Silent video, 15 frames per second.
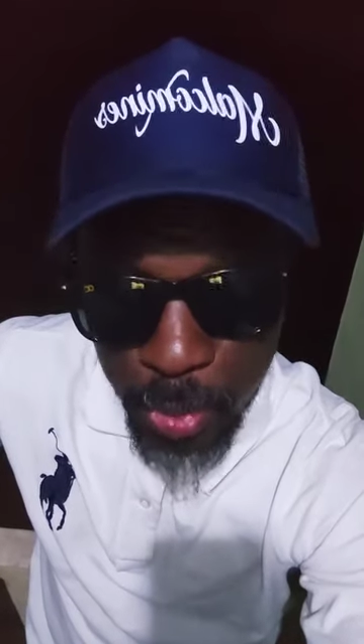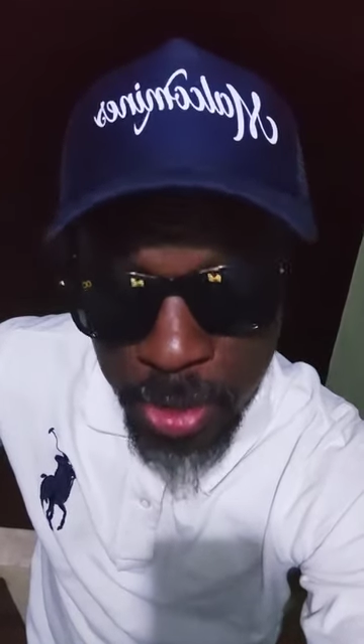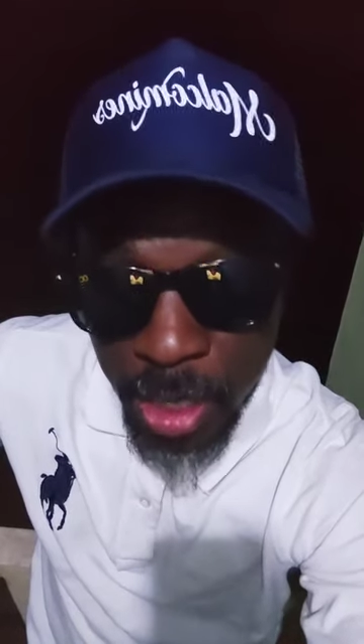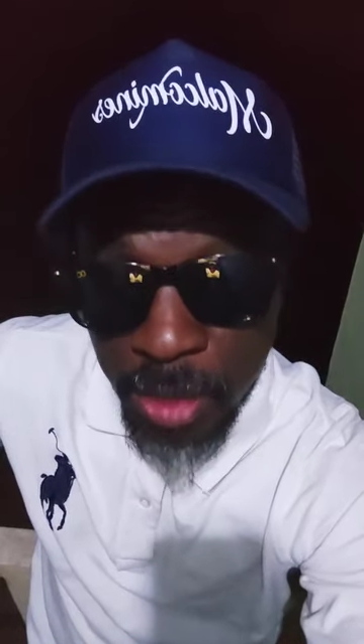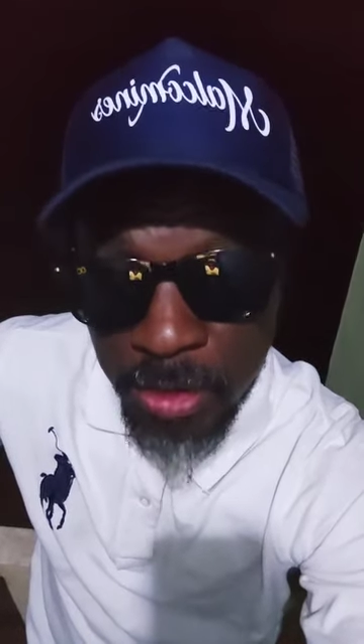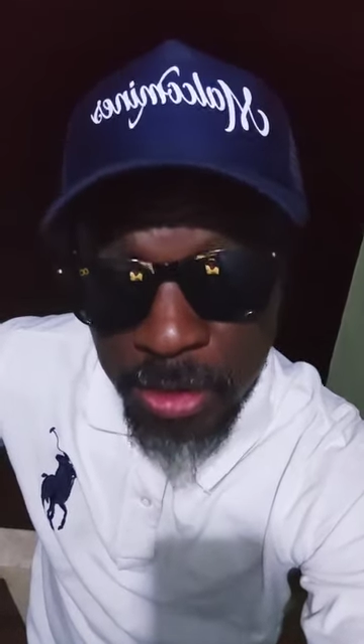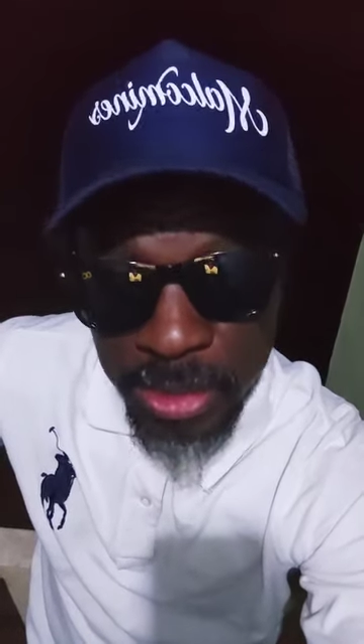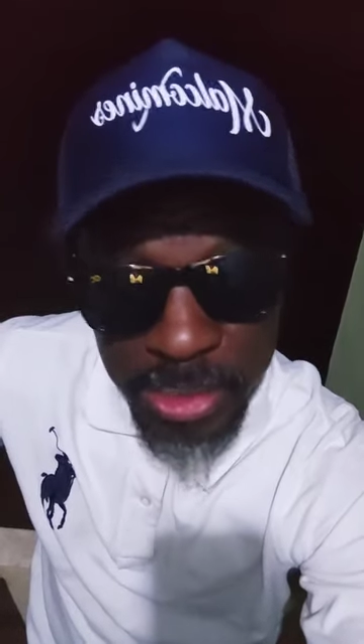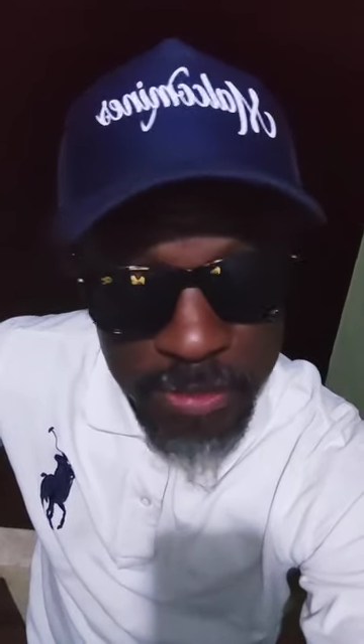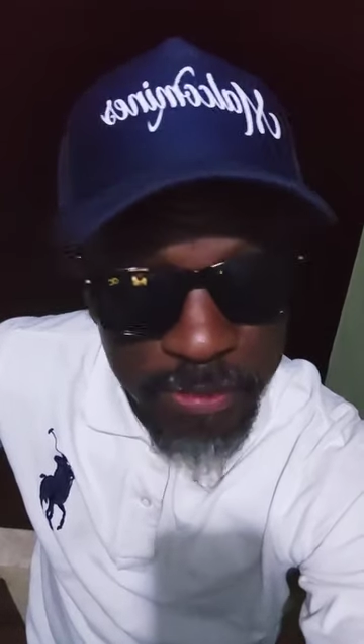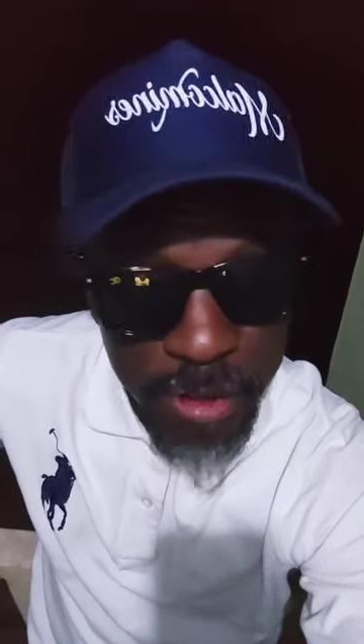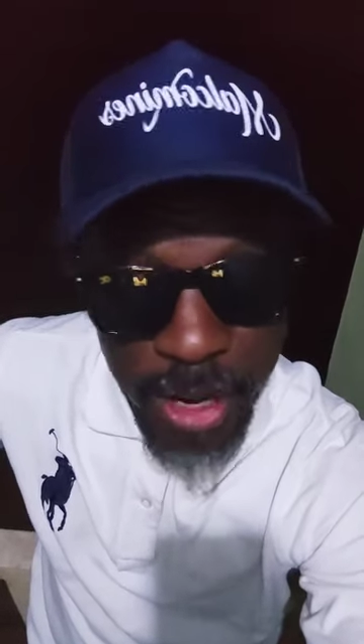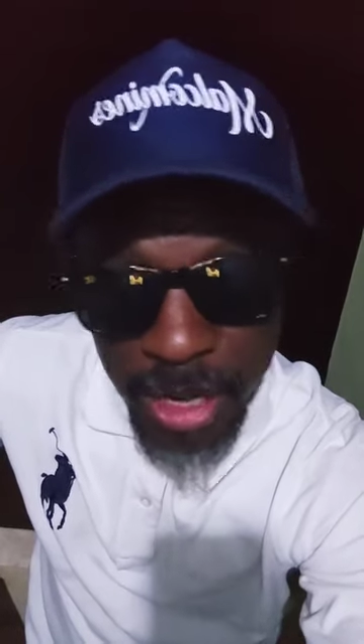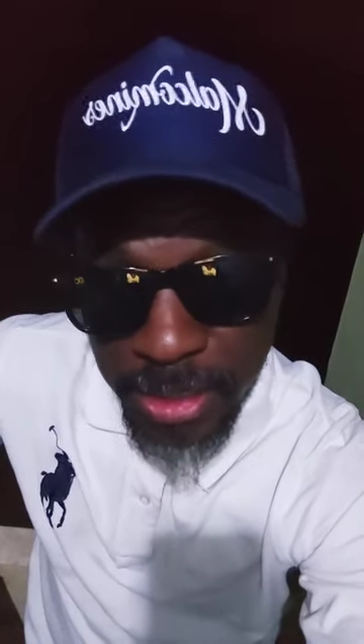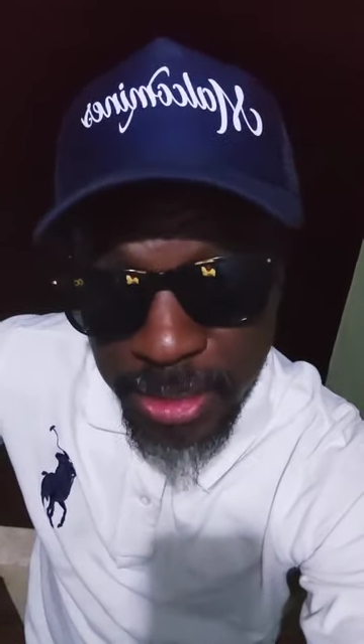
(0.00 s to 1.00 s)
without these
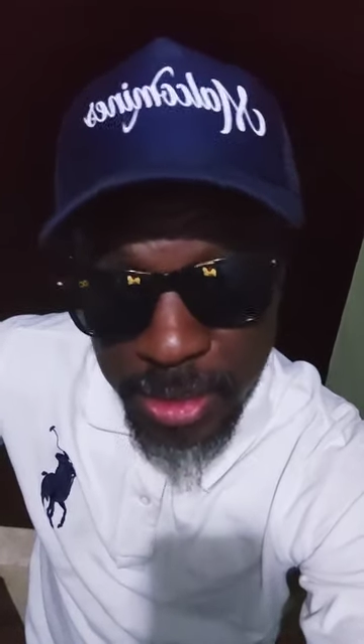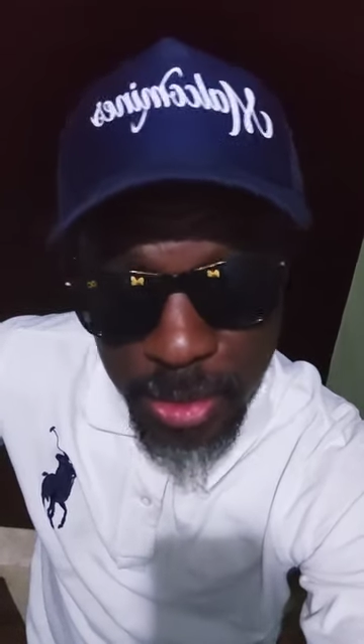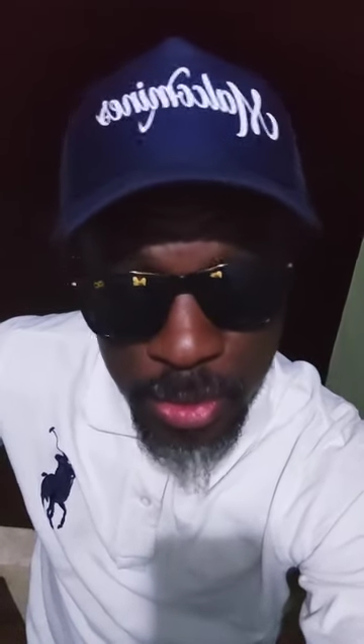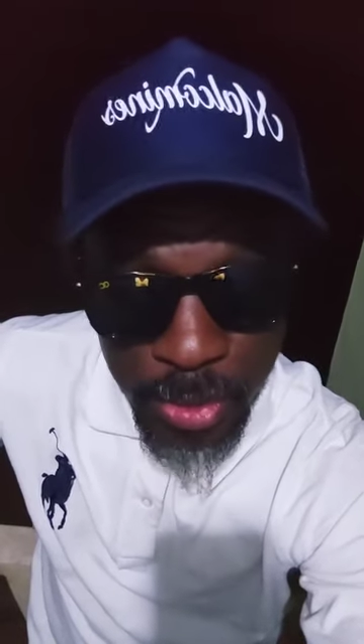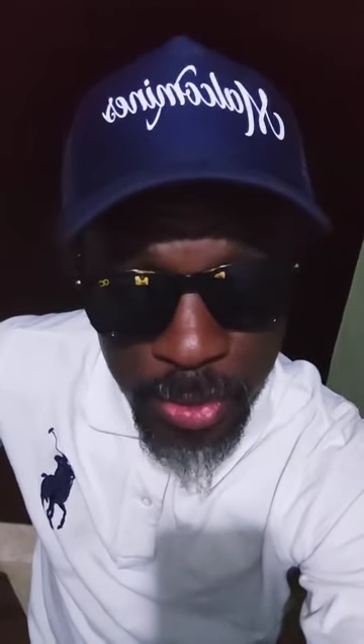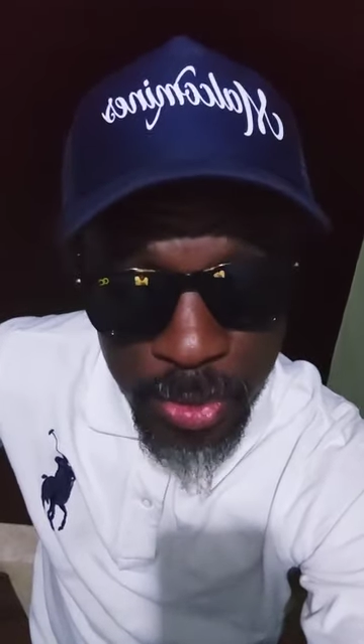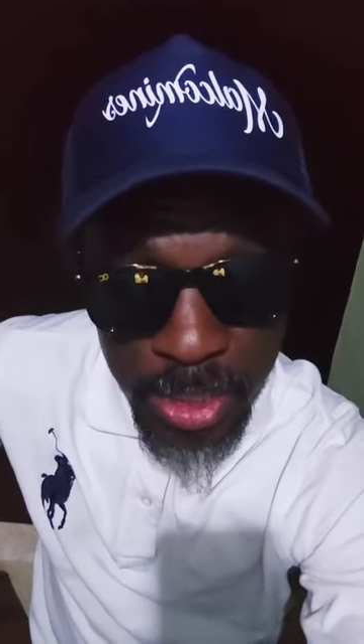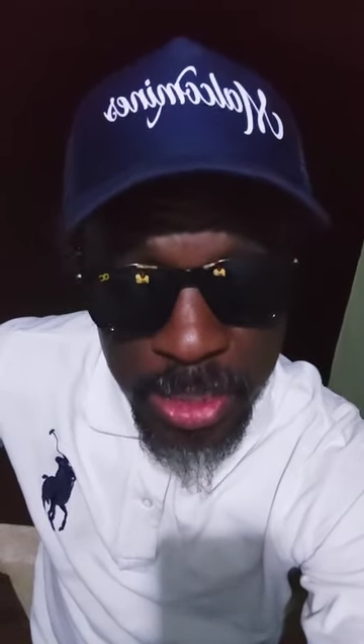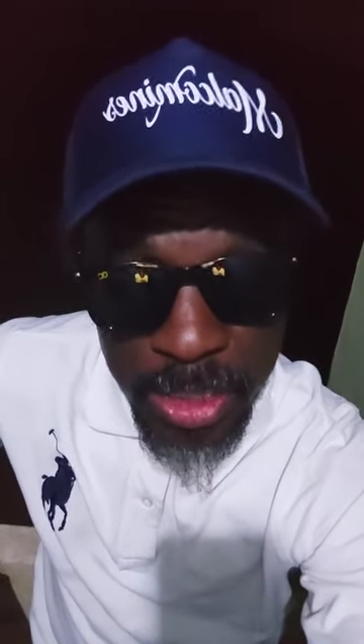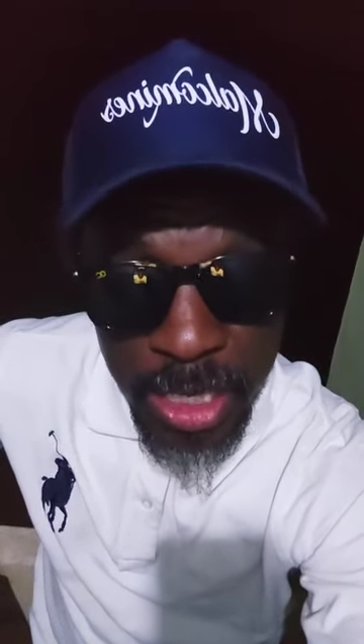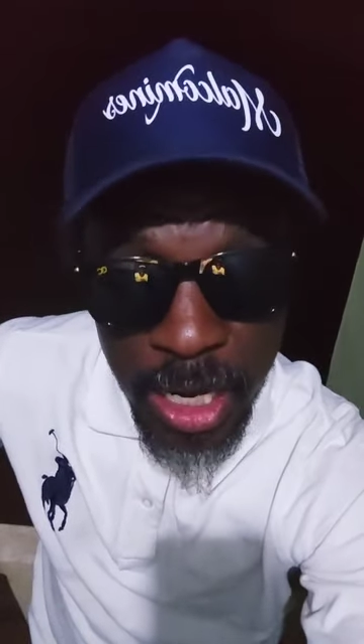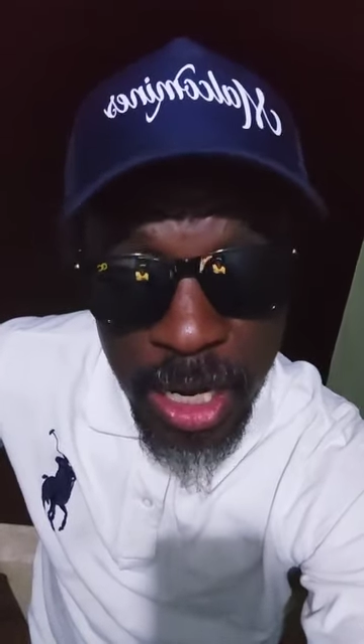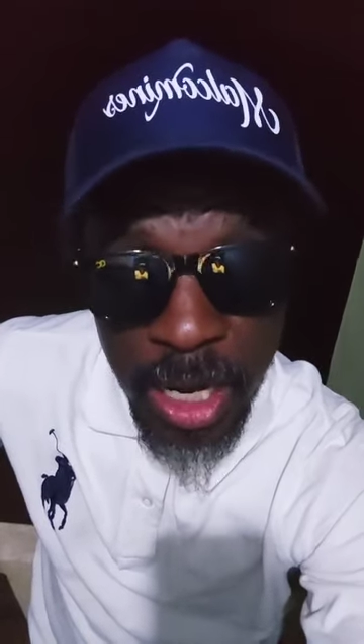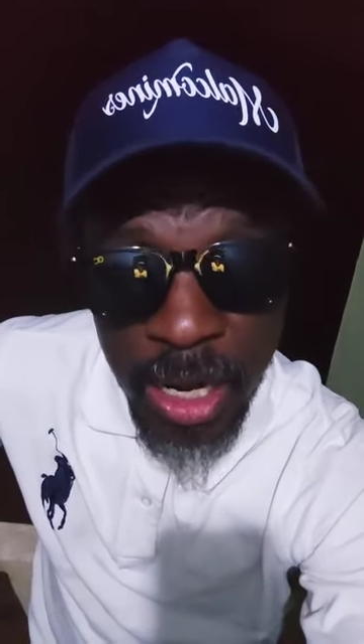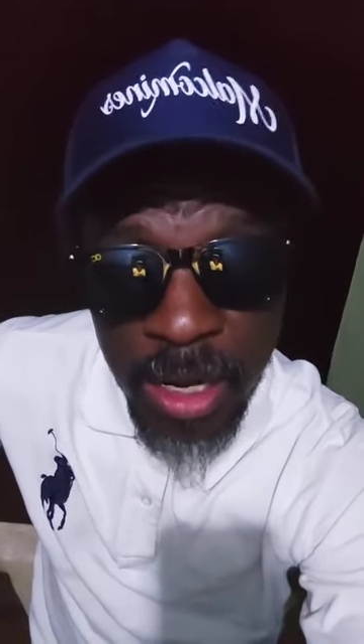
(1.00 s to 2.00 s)
fans, you know, and